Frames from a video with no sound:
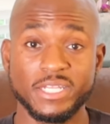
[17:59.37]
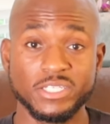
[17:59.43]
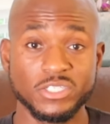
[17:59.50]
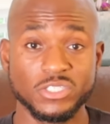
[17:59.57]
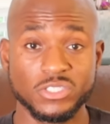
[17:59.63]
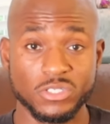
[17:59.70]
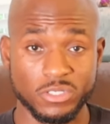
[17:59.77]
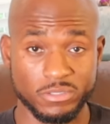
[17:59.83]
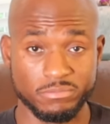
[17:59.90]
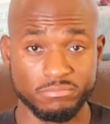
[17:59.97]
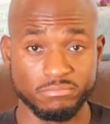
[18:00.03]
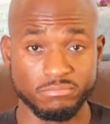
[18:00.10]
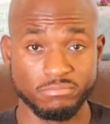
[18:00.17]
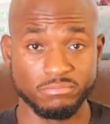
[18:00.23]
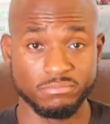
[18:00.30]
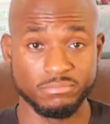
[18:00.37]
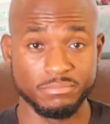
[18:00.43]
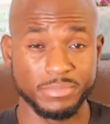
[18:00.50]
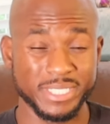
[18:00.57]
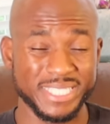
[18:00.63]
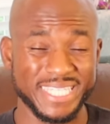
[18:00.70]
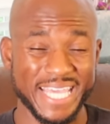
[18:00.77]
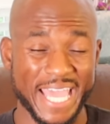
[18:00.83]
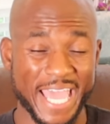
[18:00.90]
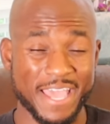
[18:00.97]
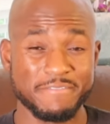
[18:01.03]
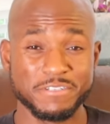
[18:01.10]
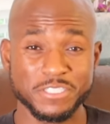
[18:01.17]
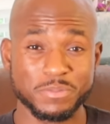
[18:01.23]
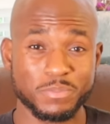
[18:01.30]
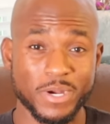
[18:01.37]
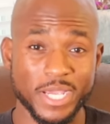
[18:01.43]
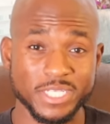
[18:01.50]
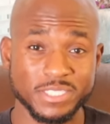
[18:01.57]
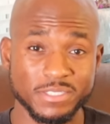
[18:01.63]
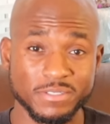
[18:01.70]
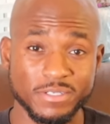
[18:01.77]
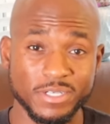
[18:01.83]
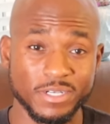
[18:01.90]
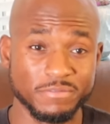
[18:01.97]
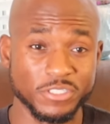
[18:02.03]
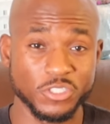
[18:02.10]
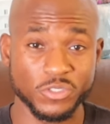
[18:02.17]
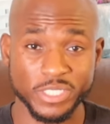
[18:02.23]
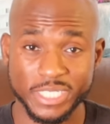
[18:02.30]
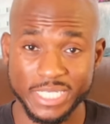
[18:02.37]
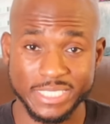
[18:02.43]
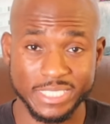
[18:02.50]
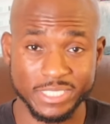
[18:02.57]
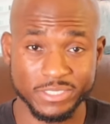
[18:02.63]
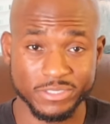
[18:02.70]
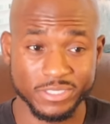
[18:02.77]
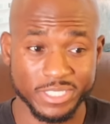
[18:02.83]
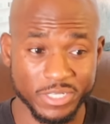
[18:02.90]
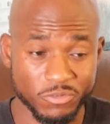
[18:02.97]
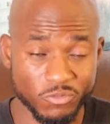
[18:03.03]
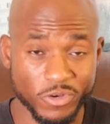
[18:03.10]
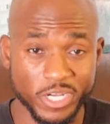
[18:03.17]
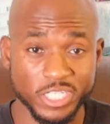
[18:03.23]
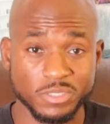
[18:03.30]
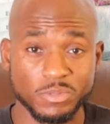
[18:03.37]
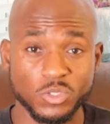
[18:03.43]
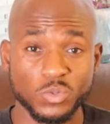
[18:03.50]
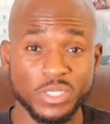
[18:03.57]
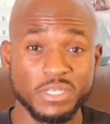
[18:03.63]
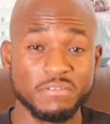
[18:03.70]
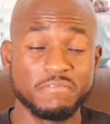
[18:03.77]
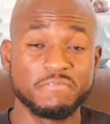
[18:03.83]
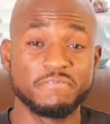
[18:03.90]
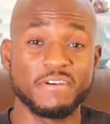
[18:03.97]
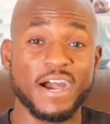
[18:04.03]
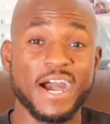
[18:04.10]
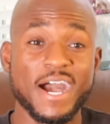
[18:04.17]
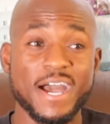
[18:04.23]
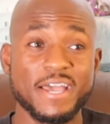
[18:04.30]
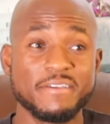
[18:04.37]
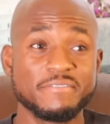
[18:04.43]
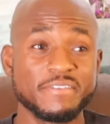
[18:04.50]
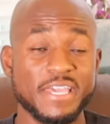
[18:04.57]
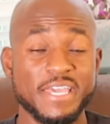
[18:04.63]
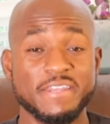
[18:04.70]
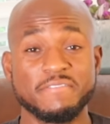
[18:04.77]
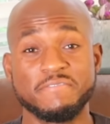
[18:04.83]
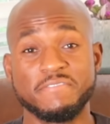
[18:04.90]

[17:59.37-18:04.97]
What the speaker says: a dessert. But the average price of a drink at dinner can range between $5 and